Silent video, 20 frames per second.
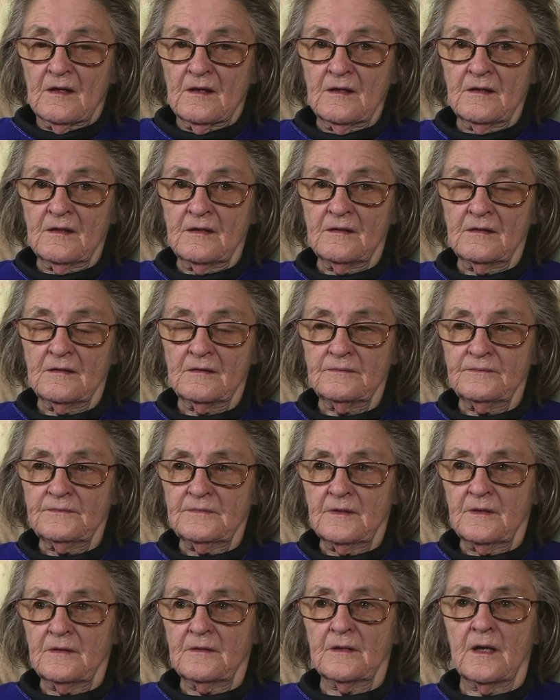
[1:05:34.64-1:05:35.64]

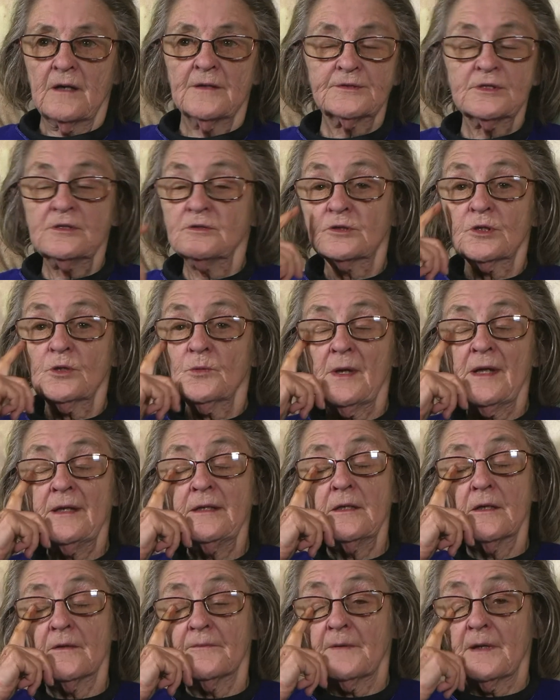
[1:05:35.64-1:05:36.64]
I didn't do
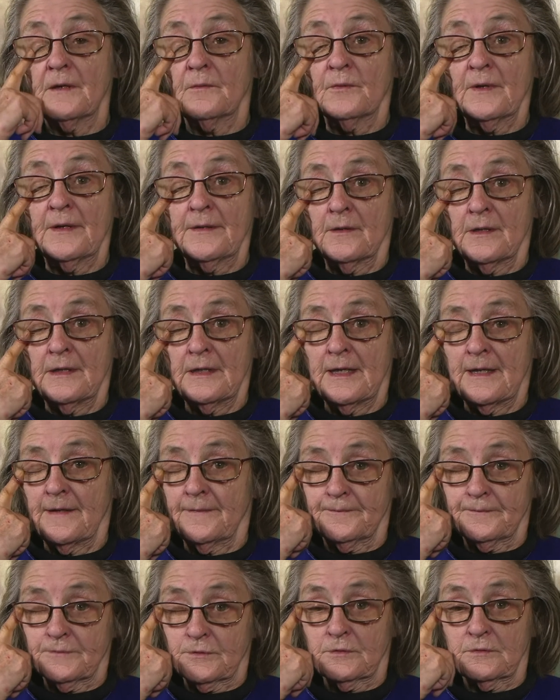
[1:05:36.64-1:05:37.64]
any of it when I
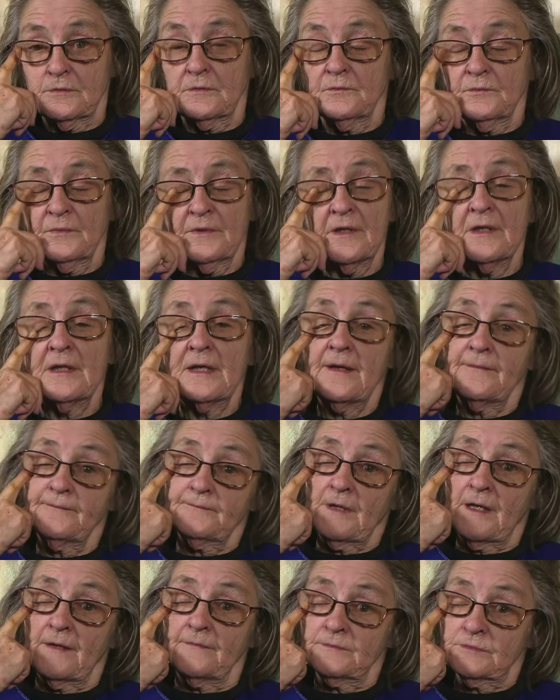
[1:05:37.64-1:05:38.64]
left. When I
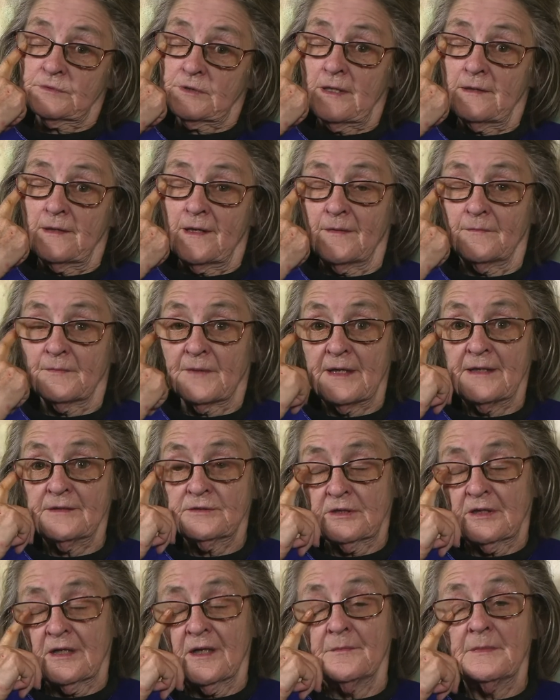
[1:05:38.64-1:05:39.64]
left up there
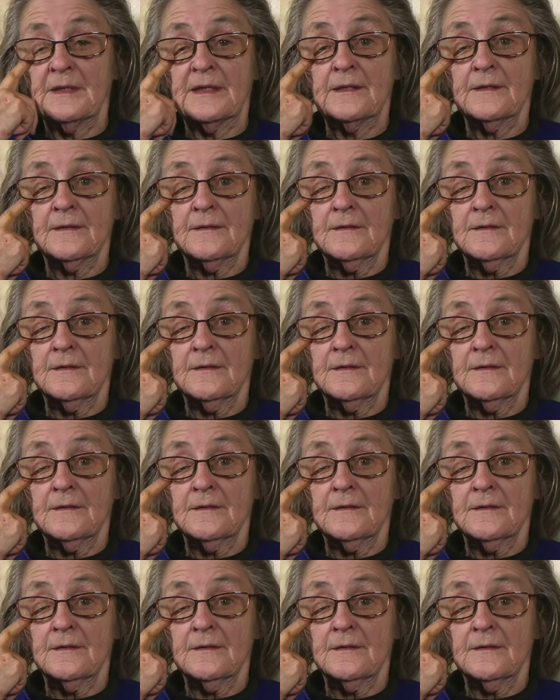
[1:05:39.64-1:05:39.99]
to come here.